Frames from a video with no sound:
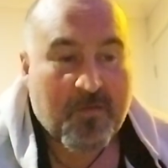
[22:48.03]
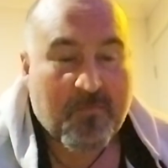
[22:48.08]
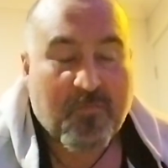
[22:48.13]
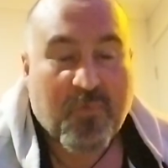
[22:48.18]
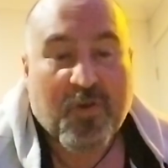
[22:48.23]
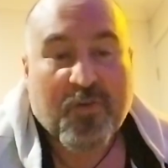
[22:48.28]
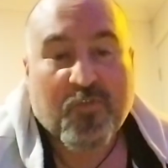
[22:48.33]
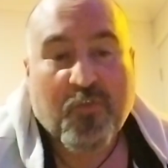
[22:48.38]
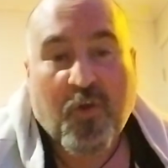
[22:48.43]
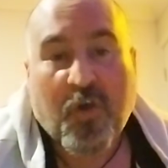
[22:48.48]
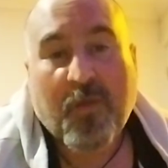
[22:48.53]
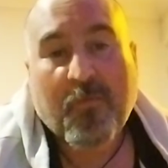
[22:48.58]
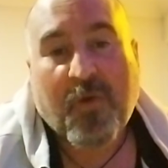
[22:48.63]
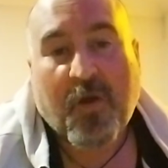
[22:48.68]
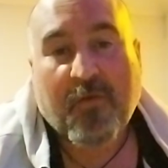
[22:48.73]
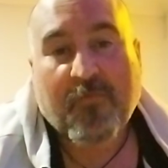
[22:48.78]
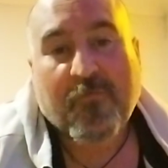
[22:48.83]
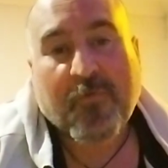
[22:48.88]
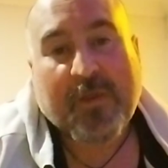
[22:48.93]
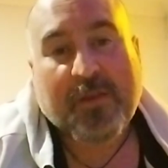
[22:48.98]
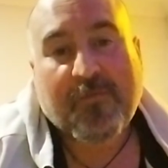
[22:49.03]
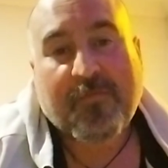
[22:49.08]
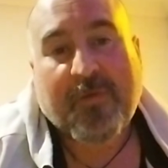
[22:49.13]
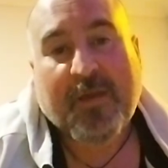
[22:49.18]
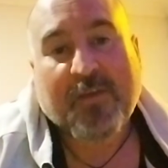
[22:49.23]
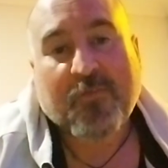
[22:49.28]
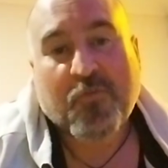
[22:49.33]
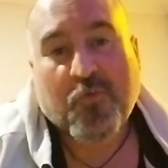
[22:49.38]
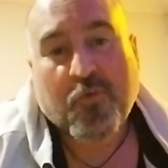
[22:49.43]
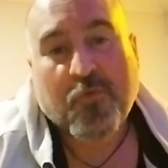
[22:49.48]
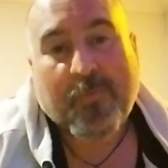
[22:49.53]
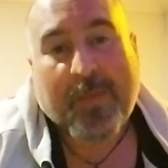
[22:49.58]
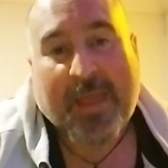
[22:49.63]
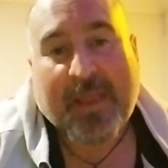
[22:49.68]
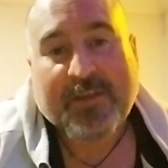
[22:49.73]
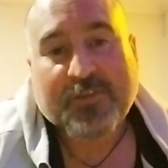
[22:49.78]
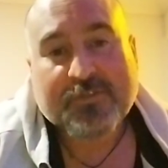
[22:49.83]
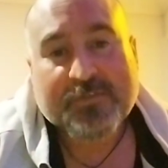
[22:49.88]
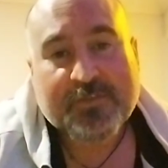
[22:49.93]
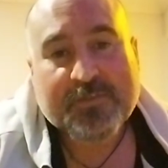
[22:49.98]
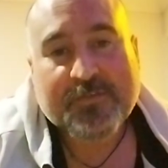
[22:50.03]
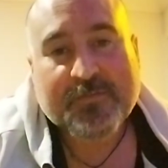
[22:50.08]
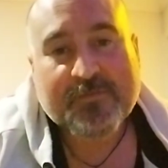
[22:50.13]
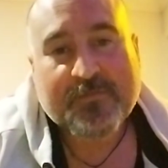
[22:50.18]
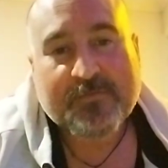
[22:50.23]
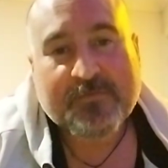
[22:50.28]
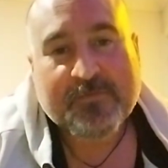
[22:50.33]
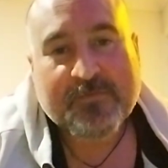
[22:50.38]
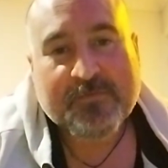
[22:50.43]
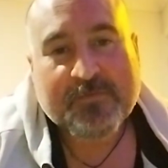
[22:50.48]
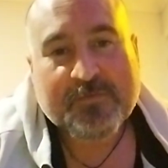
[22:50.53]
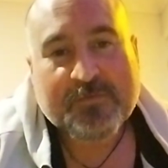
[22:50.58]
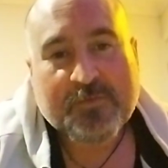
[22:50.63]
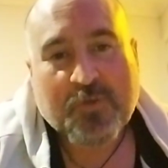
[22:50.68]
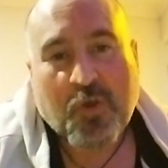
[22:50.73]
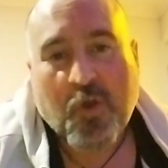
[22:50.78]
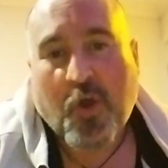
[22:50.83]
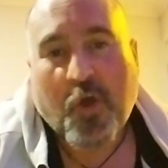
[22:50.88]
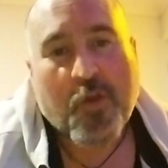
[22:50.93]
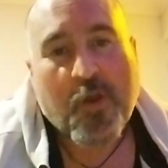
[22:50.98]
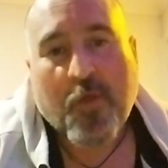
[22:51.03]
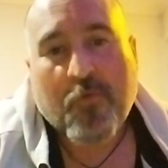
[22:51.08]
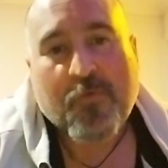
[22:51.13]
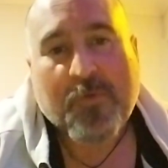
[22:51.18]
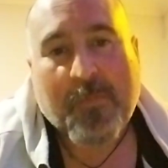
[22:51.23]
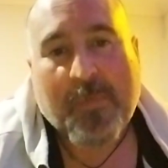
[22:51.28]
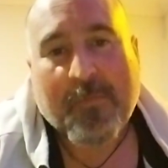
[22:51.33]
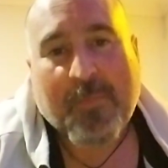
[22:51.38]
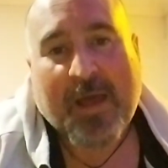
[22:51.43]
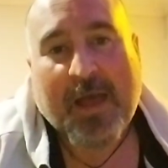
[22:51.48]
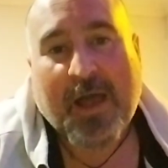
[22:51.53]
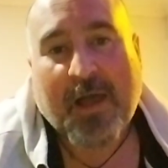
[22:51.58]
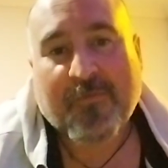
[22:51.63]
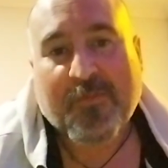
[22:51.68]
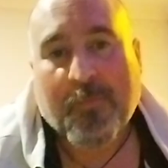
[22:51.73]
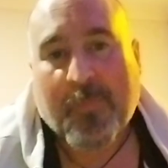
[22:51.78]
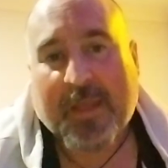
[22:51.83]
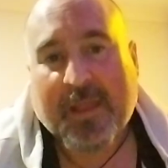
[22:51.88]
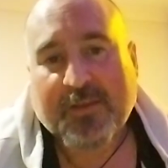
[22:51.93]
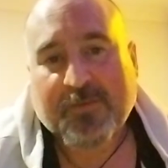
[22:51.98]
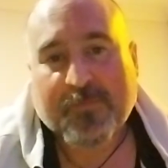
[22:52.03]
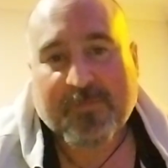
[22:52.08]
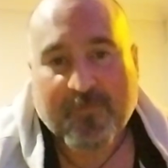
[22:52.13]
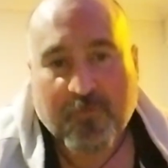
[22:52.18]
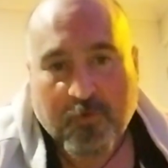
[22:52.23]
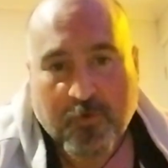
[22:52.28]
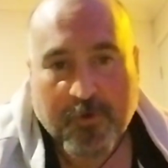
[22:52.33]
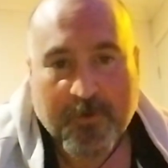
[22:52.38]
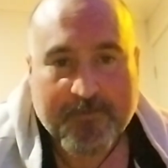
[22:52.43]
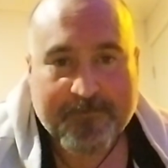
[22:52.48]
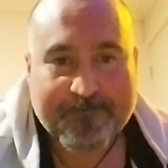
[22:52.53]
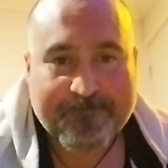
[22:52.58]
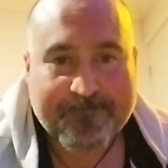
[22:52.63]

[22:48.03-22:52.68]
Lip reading: By the time I've read fucking 2 pages, I don't remember half the page before it.